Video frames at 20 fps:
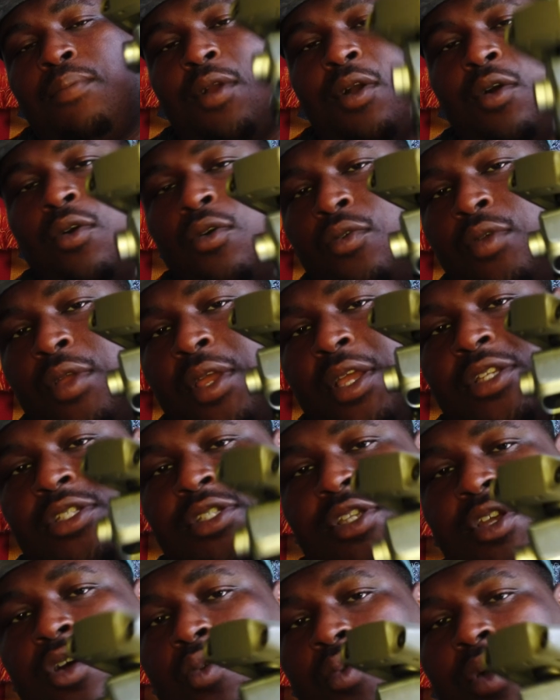Pro is
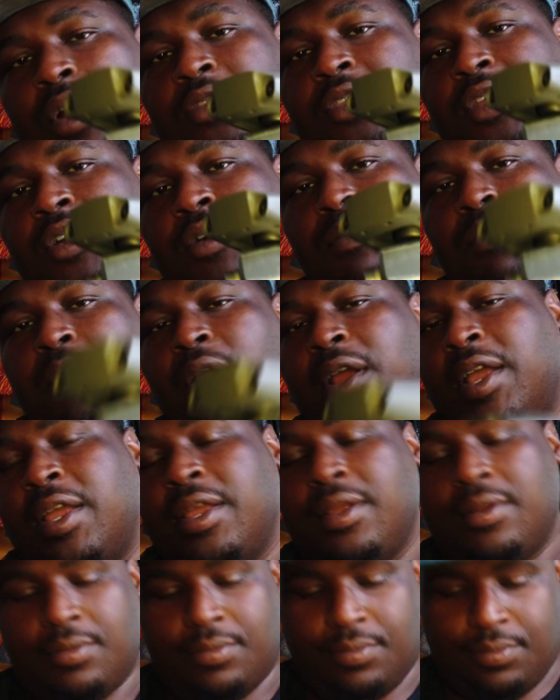still worth your bread.
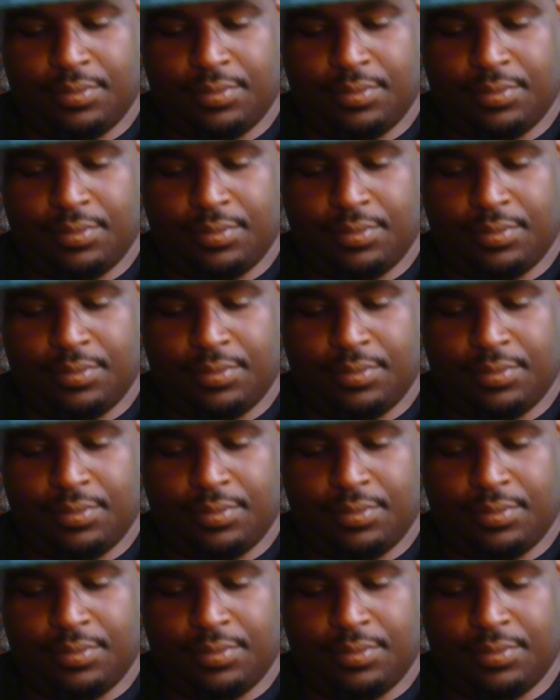